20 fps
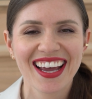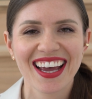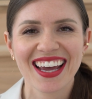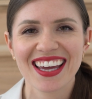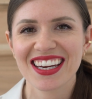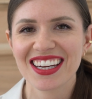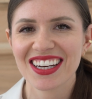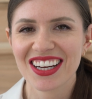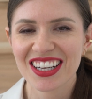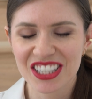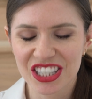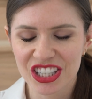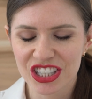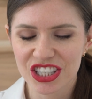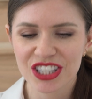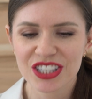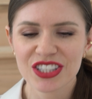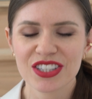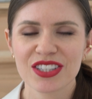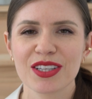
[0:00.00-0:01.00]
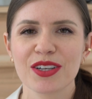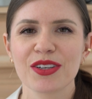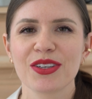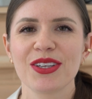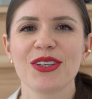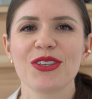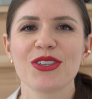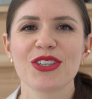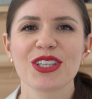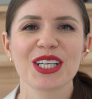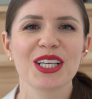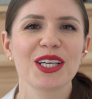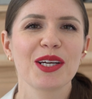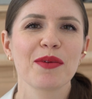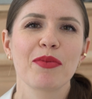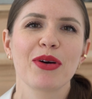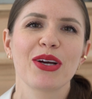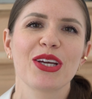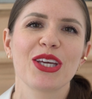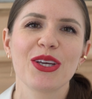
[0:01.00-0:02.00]
And in auditions, they're usually going to
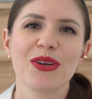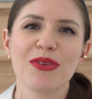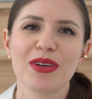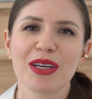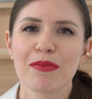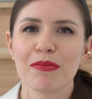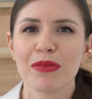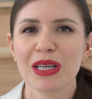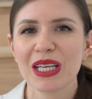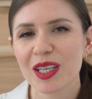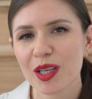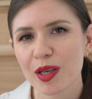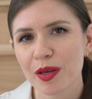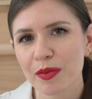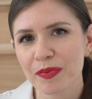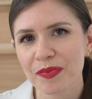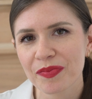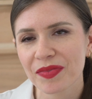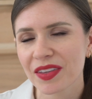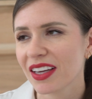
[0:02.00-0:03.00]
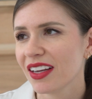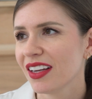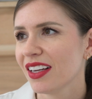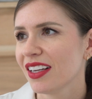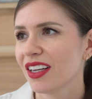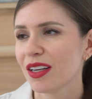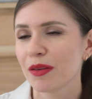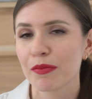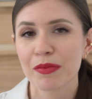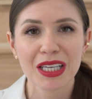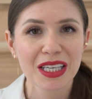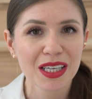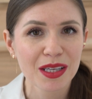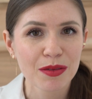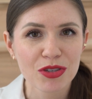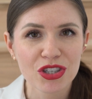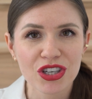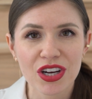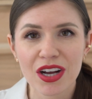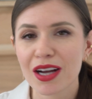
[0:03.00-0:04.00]
put you in a medium
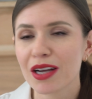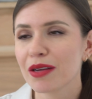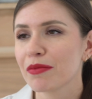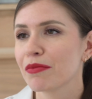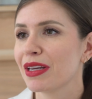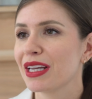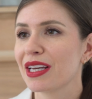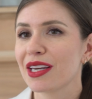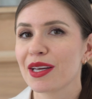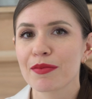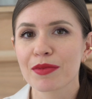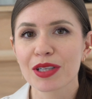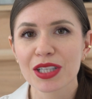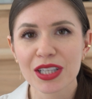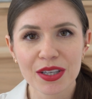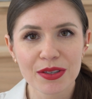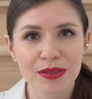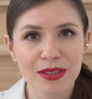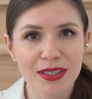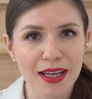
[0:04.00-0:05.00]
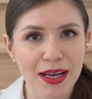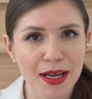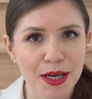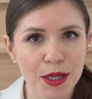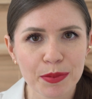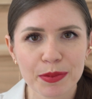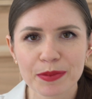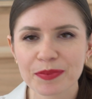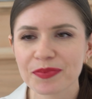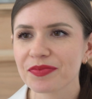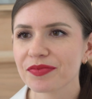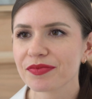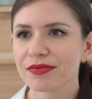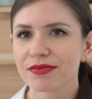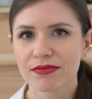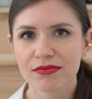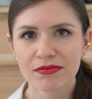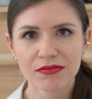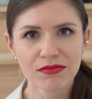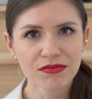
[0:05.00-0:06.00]
shot, medium close-up.
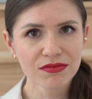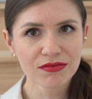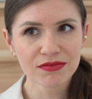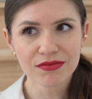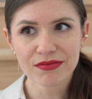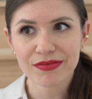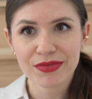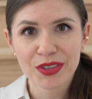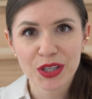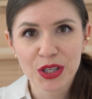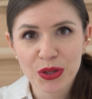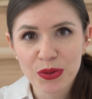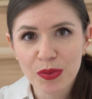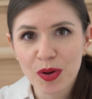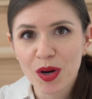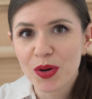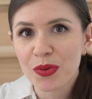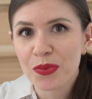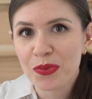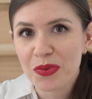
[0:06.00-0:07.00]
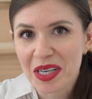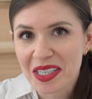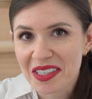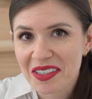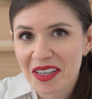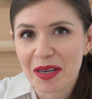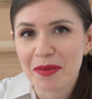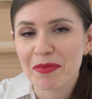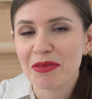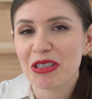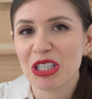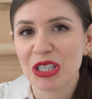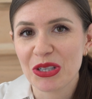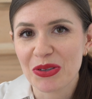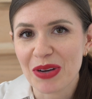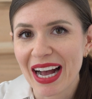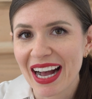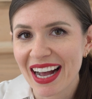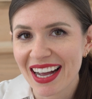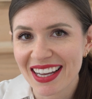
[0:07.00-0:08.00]
You are welcome to
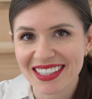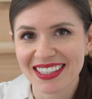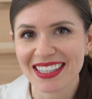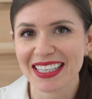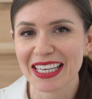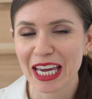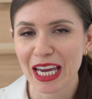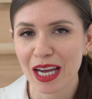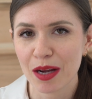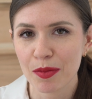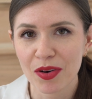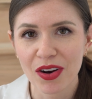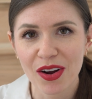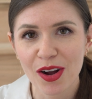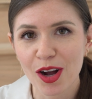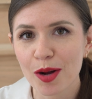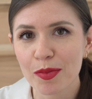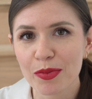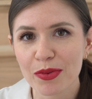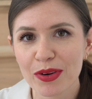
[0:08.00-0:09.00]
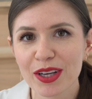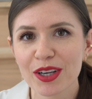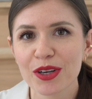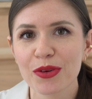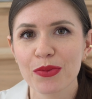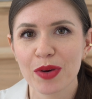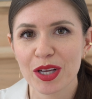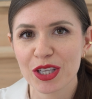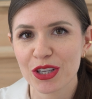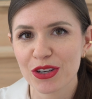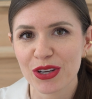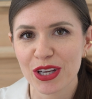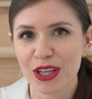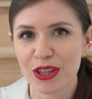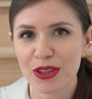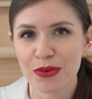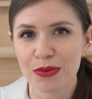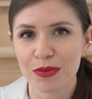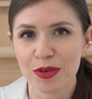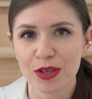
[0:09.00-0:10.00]
ask the camera operator when you're in
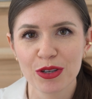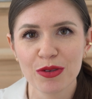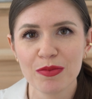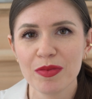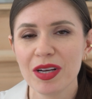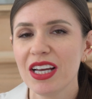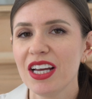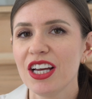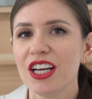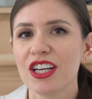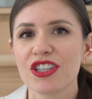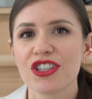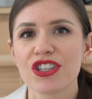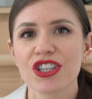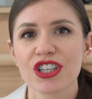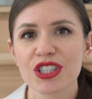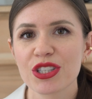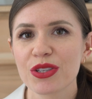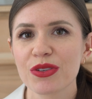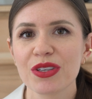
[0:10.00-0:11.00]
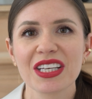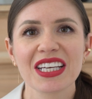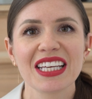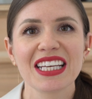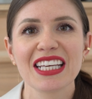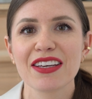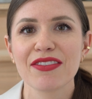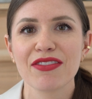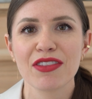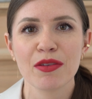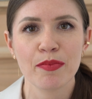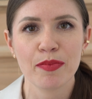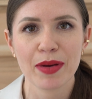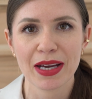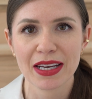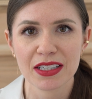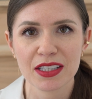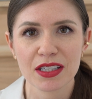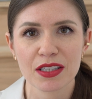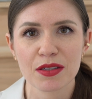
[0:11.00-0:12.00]
the room, just so you can give the
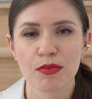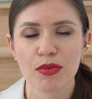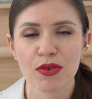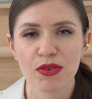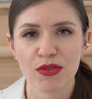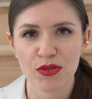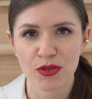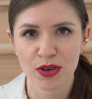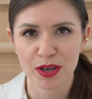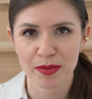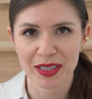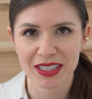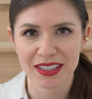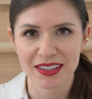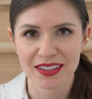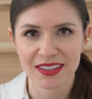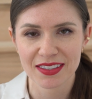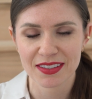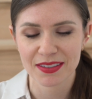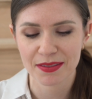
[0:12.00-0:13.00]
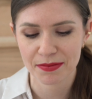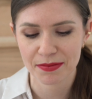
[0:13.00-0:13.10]
best performance.